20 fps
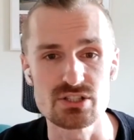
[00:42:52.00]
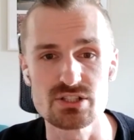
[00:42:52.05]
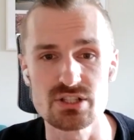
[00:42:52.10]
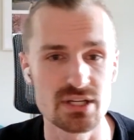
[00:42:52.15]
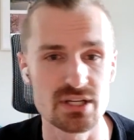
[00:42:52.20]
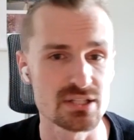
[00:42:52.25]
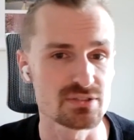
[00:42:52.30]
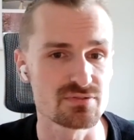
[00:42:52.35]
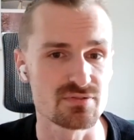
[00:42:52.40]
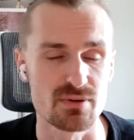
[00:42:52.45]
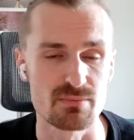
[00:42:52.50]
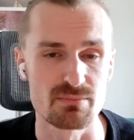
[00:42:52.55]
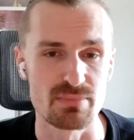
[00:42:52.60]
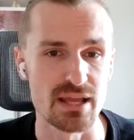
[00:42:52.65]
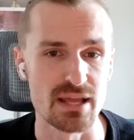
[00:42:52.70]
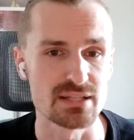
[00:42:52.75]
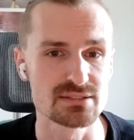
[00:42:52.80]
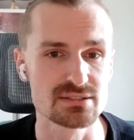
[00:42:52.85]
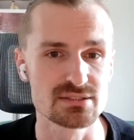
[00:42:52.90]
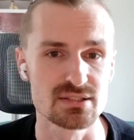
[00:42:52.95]
is for
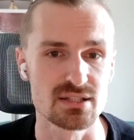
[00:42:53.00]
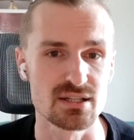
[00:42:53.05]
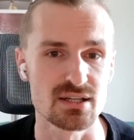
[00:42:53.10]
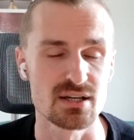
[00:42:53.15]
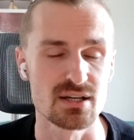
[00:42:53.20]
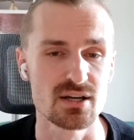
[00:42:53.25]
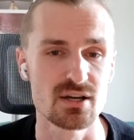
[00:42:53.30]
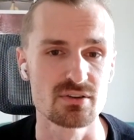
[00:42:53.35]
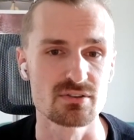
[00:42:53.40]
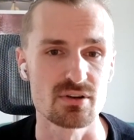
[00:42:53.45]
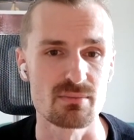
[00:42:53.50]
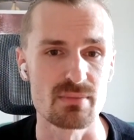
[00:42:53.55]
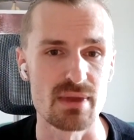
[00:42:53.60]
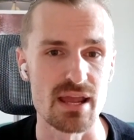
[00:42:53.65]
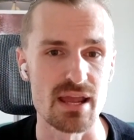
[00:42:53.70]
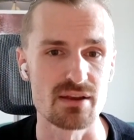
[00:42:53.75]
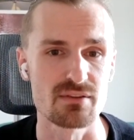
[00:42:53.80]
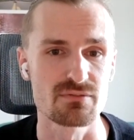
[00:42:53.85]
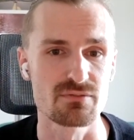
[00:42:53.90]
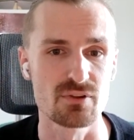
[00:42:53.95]
base to remain
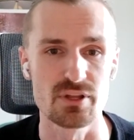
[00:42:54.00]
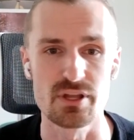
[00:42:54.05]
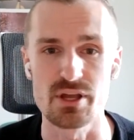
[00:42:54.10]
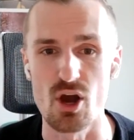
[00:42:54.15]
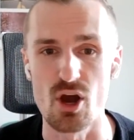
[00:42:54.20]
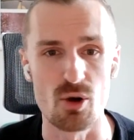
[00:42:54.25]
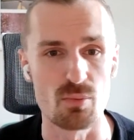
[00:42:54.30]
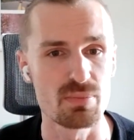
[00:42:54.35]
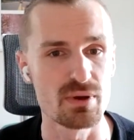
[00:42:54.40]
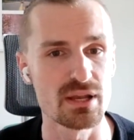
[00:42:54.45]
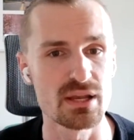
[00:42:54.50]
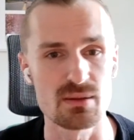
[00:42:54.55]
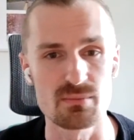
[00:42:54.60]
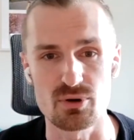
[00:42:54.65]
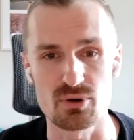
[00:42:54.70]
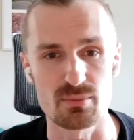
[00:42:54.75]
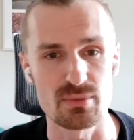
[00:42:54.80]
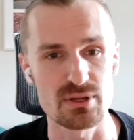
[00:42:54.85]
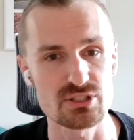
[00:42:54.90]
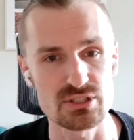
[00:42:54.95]
fully open and
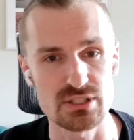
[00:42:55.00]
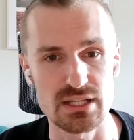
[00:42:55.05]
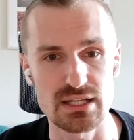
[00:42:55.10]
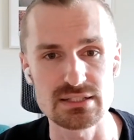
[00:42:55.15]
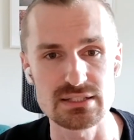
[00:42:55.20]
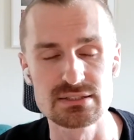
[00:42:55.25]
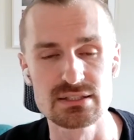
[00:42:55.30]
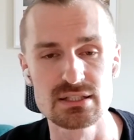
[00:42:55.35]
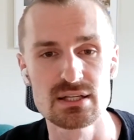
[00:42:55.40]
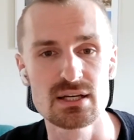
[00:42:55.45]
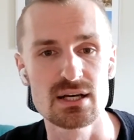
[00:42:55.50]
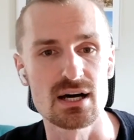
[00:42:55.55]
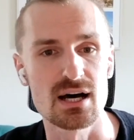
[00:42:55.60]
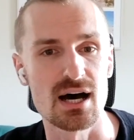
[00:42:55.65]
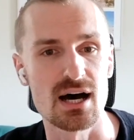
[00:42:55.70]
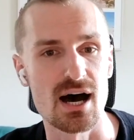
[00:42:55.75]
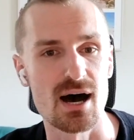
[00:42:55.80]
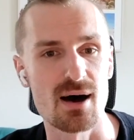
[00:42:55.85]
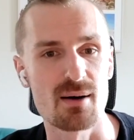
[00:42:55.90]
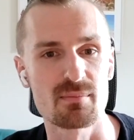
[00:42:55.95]
permissionless
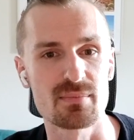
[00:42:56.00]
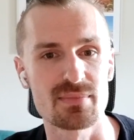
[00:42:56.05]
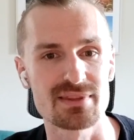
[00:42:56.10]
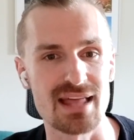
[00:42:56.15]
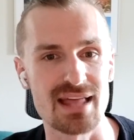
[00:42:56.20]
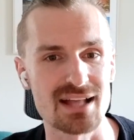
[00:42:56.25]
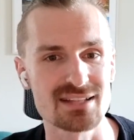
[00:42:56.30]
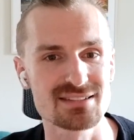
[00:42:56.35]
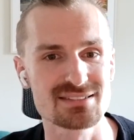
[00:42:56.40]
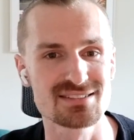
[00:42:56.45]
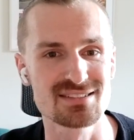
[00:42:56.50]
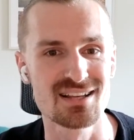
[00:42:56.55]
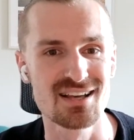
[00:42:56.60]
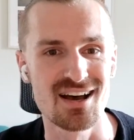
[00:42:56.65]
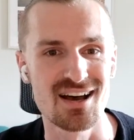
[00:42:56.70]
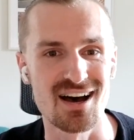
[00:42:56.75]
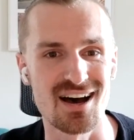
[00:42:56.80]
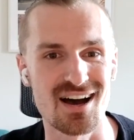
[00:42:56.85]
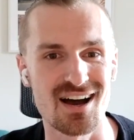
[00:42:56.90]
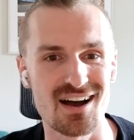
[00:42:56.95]
um, that's
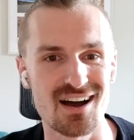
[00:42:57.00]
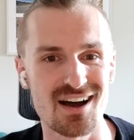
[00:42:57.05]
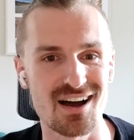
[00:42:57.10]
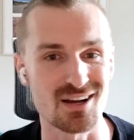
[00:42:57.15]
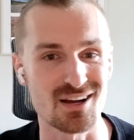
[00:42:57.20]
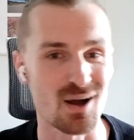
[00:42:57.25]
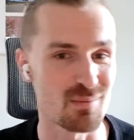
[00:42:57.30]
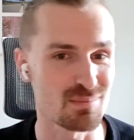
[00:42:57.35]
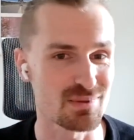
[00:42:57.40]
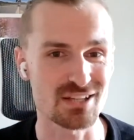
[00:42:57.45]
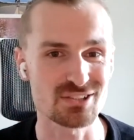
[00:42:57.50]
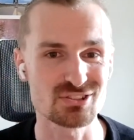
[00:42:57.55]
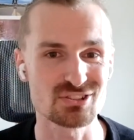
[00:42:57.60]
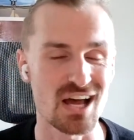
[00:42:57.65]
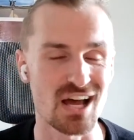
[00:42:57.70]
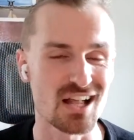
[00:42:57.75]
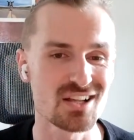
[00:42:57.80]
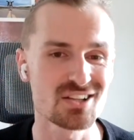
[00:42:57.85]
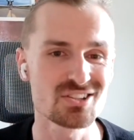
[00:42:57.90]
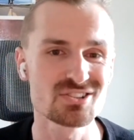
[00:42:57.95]
uh, a complex
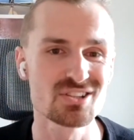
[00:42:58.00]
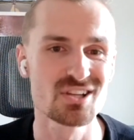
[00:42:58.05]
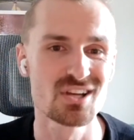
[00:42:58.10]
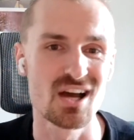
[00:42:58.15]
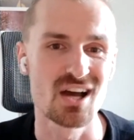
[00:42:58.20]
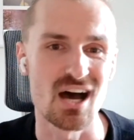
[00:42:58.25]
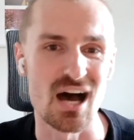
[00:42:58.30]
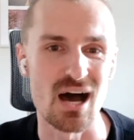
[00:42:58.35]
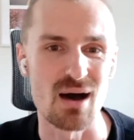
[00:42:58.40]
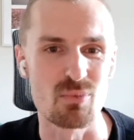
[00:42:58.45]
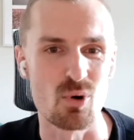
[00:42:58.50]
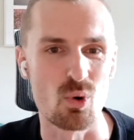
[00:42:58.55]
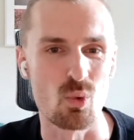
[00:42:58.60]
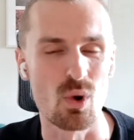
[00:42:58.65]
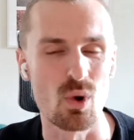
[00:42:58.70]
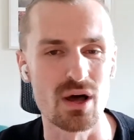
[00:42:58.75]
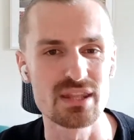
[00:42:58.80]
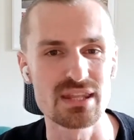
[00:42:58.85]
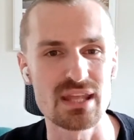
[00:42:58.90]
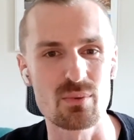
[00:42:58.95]
challenge, uh, but
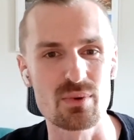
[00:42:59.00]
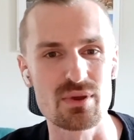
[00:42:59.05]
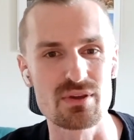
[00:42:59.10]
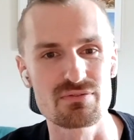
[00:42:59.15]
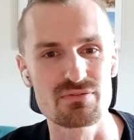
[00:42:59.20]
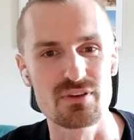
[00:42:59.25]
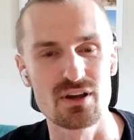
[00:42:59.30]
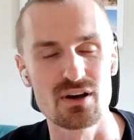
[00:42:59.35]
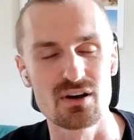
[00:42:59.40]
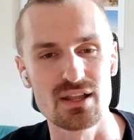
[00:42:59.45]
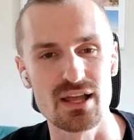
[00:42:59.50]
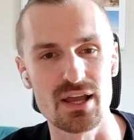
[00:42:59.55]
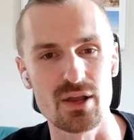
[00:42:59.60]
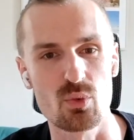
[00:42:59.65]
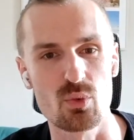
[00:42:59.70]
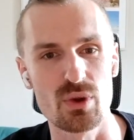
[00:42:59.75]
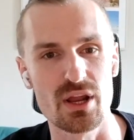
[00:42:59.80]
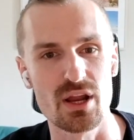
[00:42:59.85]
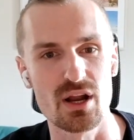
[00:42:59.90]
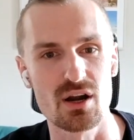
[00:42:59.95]
one that we feel like
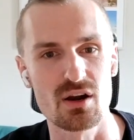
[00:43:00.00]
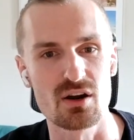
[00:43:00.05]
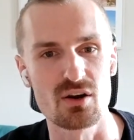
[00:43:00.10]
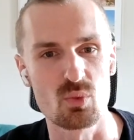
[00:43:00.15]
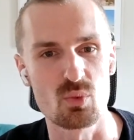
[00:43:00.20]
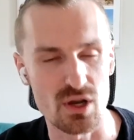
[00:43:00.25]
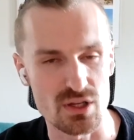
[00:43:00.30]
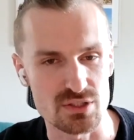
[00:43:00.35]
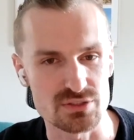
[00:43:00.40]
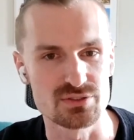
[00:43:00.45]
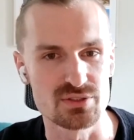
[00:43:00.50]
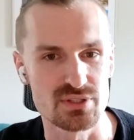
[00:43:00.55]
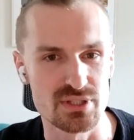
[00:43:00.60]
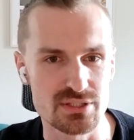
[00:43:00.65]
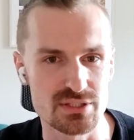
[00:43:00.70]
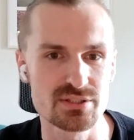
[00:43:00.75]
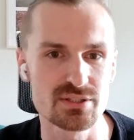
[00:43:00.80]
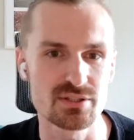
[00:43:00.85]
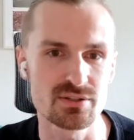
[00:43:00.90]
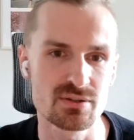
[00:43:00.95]
we are well suited
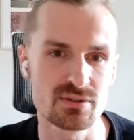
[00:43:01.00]
to,